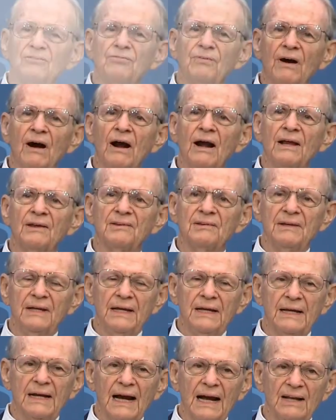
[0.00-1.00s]
as far as
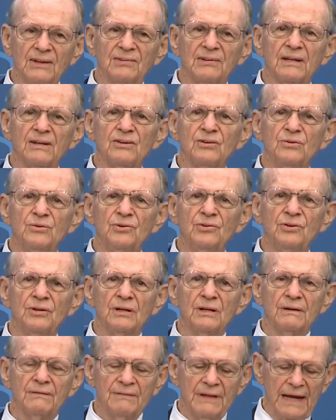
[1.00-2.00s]
the
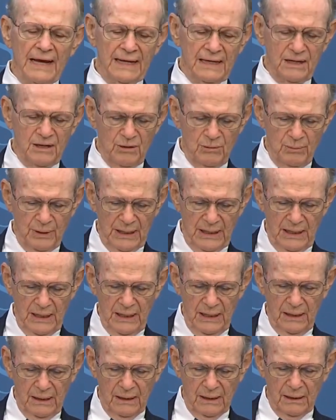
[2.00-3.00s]
constitution of that
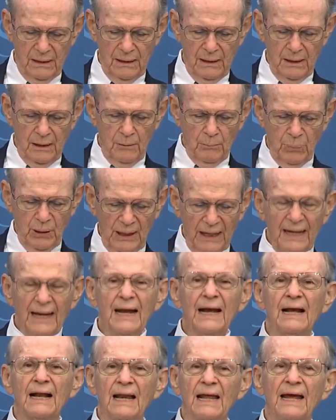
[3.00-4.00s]
committee uh,
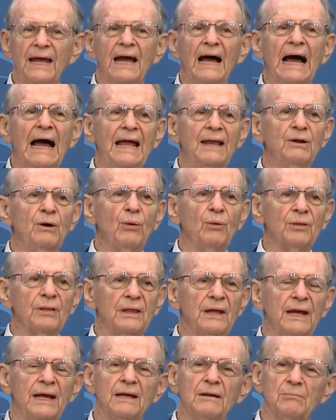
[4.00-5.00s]
politically, I
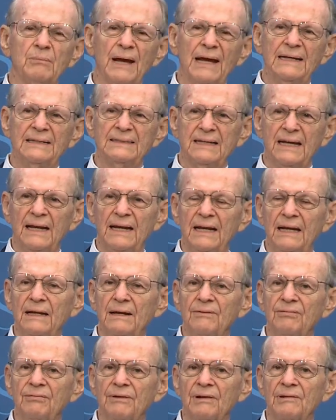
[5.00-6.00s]
don't think it makes any
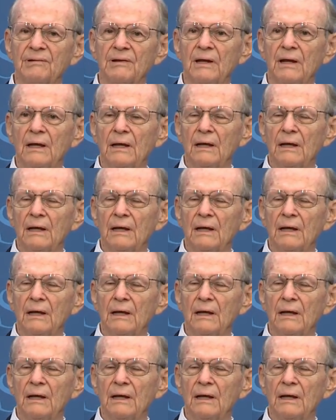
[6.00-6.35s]
difference.